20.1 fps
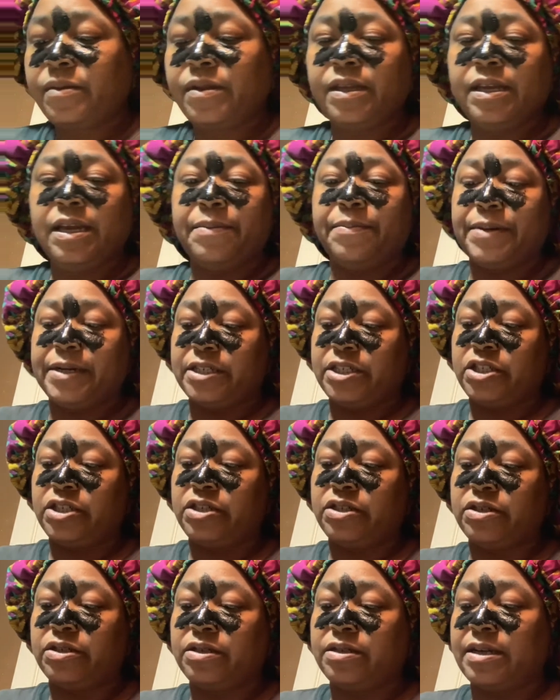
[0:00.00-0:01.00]
And make
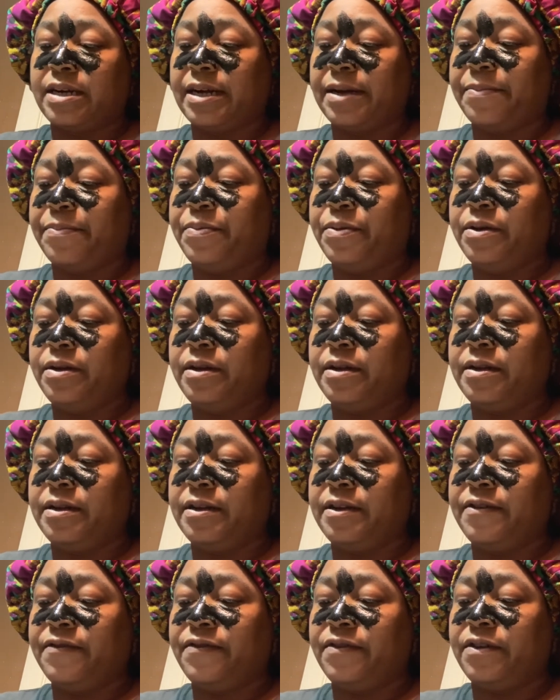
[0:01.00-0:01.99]
sure I put
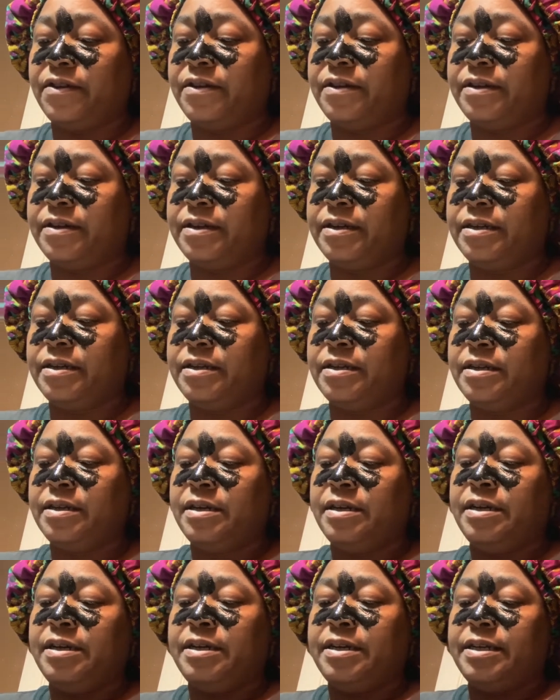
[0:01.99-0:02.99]
enough on
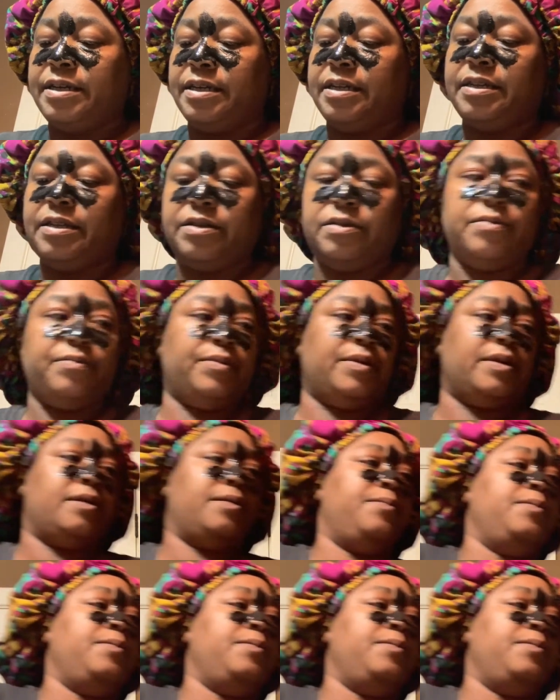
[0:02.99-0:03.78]
and don't make a